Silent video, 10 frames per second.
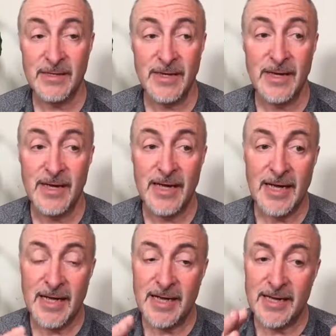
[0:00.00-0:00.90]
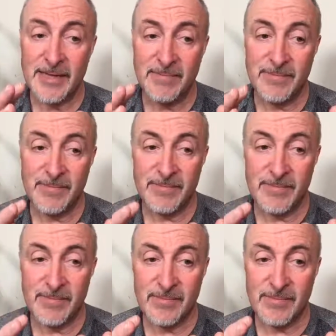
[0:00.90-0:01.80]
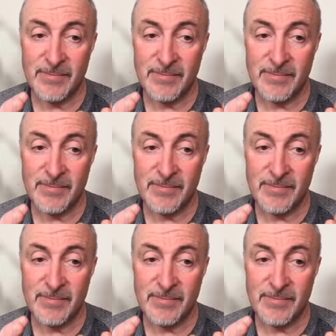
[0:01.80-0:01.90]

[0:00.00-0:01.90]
(no one is talking)